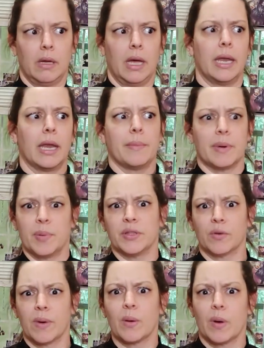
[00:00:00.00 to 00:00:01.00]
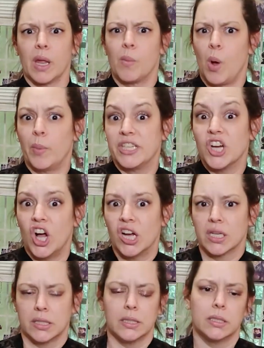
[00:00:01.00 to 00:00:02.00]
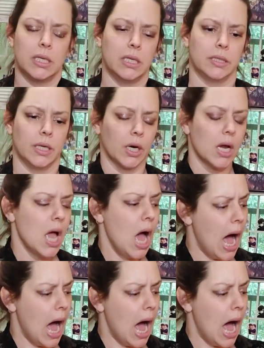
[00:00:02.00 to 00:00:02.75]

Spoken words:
And I'm going to put the red one on while we talk. It's just easier.